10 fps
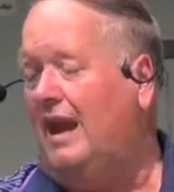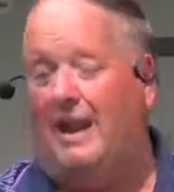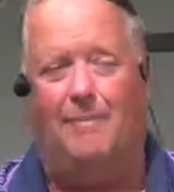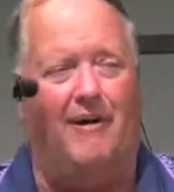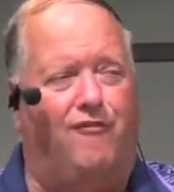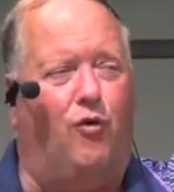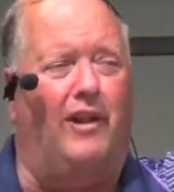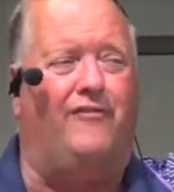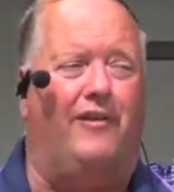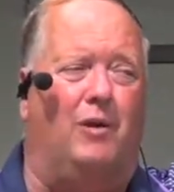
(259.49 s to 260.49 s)
And about
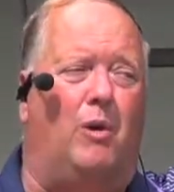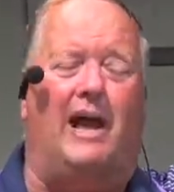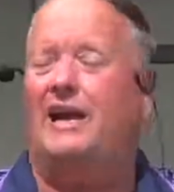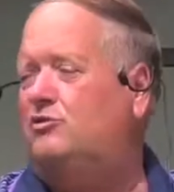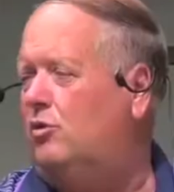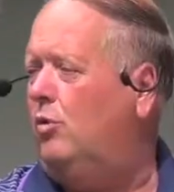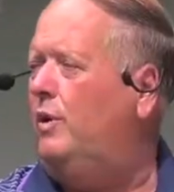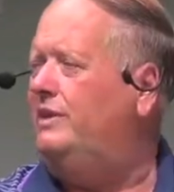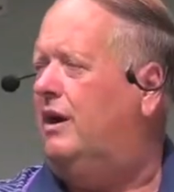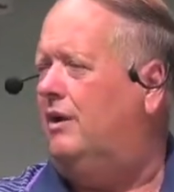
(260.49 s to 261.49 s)
40 feet away, I saw a
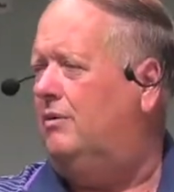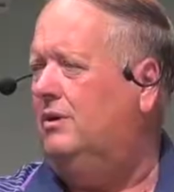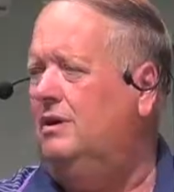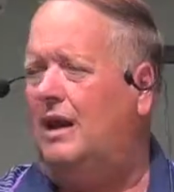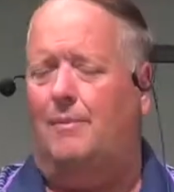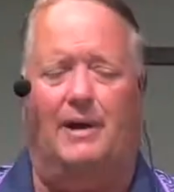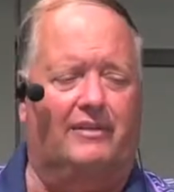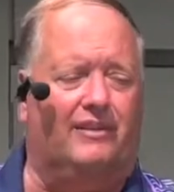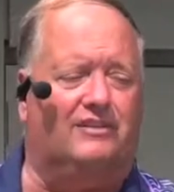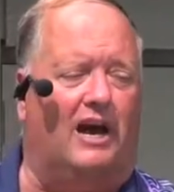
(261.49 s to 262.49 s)
window
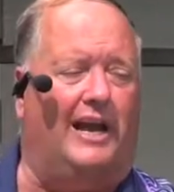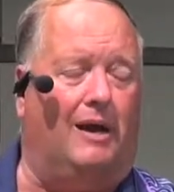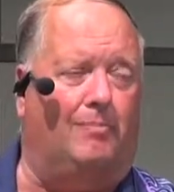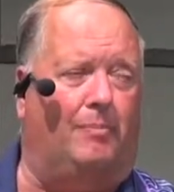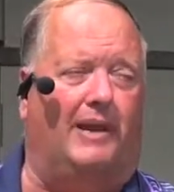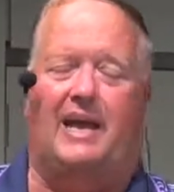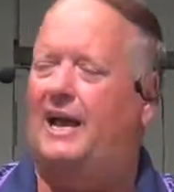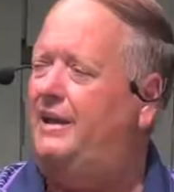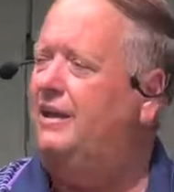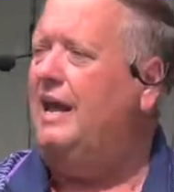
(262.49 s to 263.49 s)
about this high up it
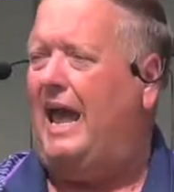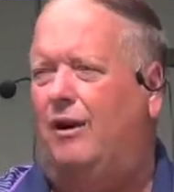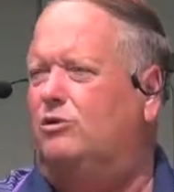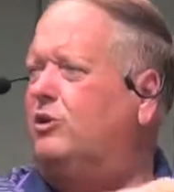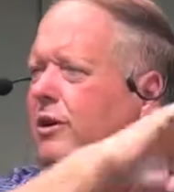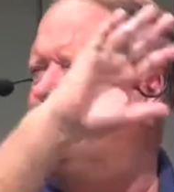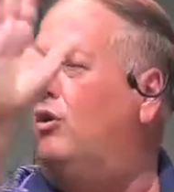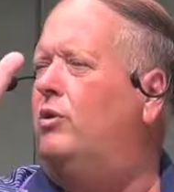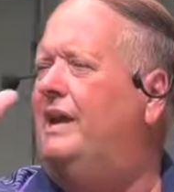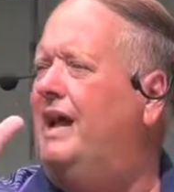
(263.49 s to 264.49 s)
began. And it was already
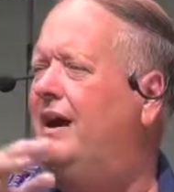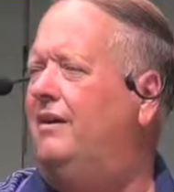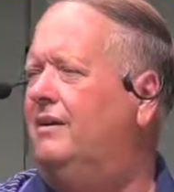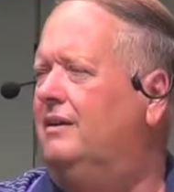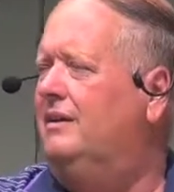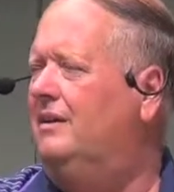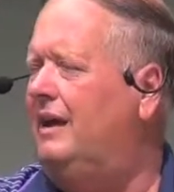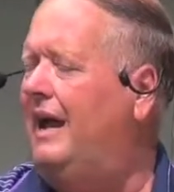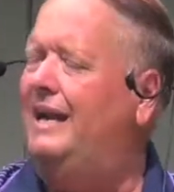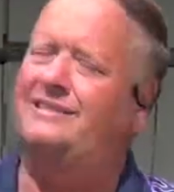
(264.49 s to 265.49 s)
broken out.
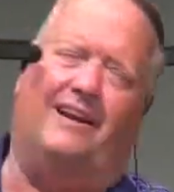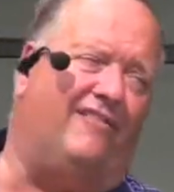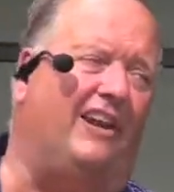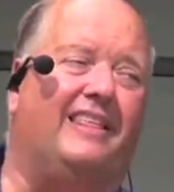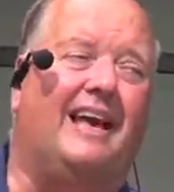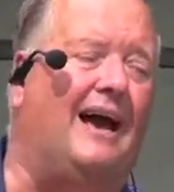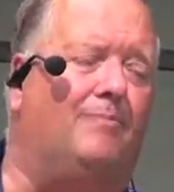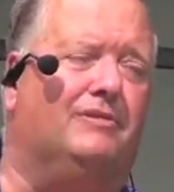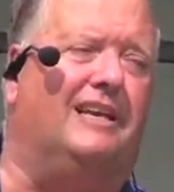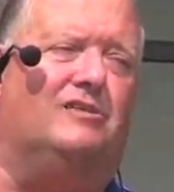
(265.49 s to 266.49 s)
And I said, if anything
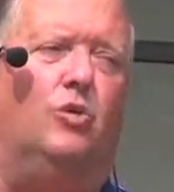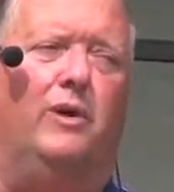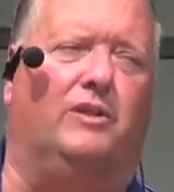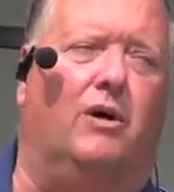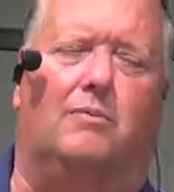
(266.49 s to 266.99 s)
happens, that's the window